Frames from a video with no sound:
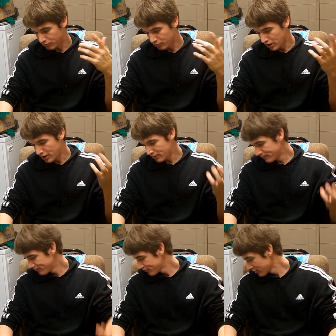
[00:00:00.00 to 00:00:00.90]
Well,
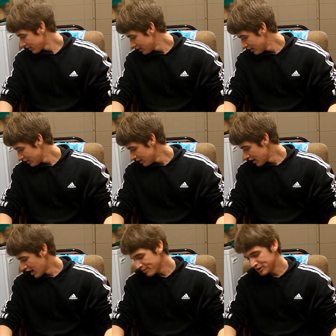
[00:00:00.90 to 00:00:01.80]

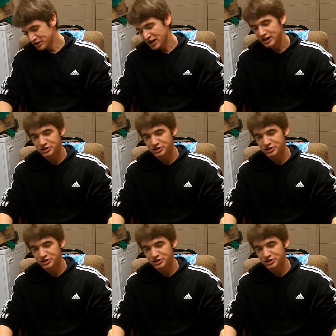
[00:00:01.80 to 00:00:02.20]
I've been night